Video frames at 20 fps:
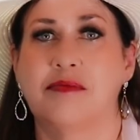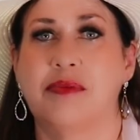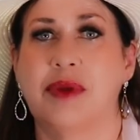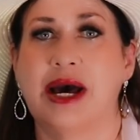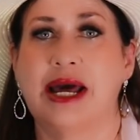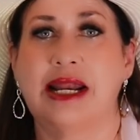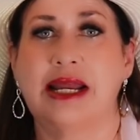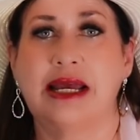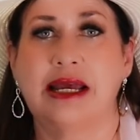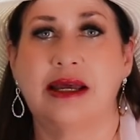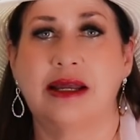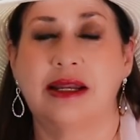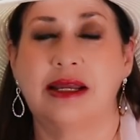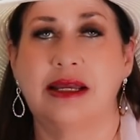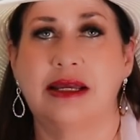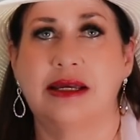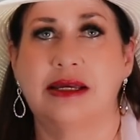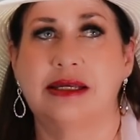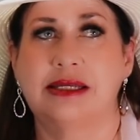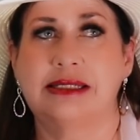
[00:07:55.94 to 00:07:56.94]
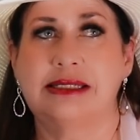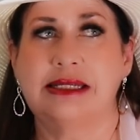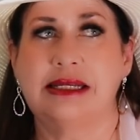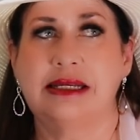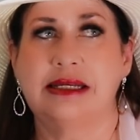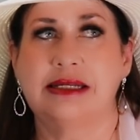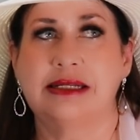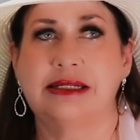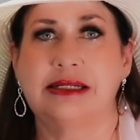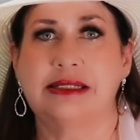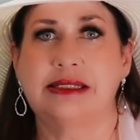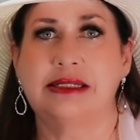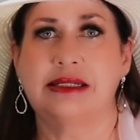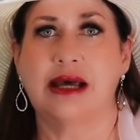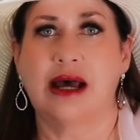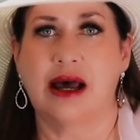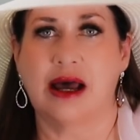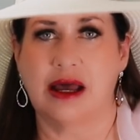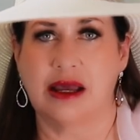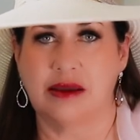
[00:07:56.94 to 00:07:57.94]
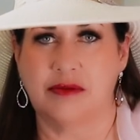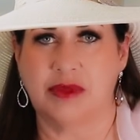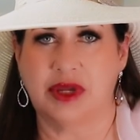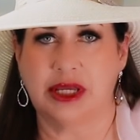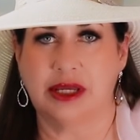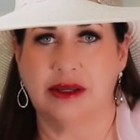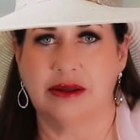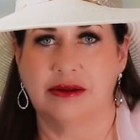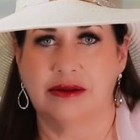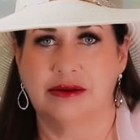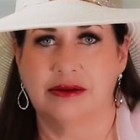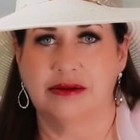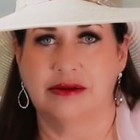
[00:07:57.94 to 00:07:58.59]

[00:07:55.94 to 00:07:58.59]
But it is in timing.